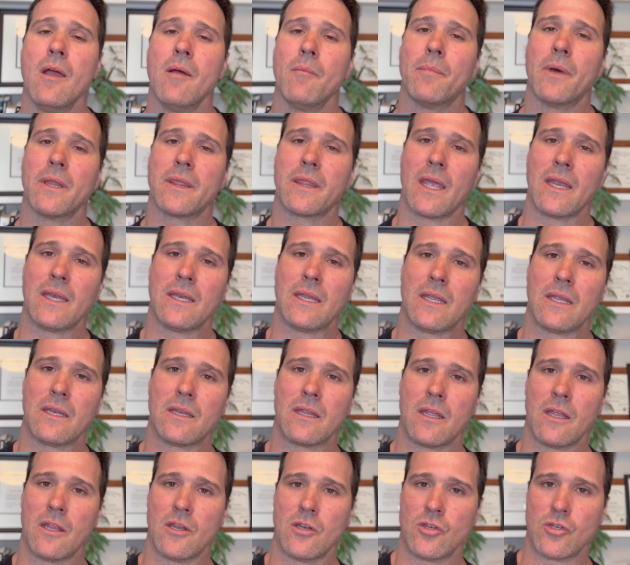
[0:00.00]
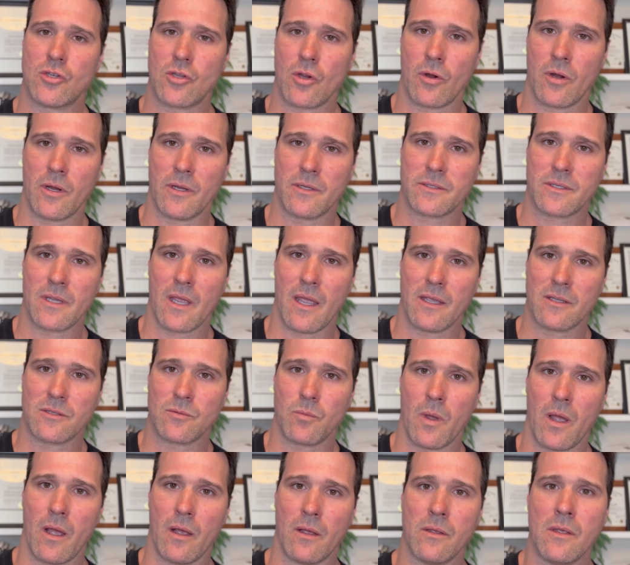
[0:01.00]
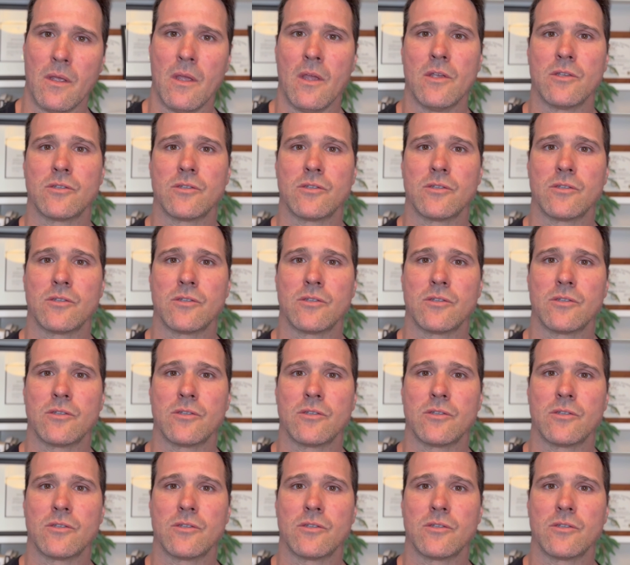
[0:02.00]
but they need endurance as well.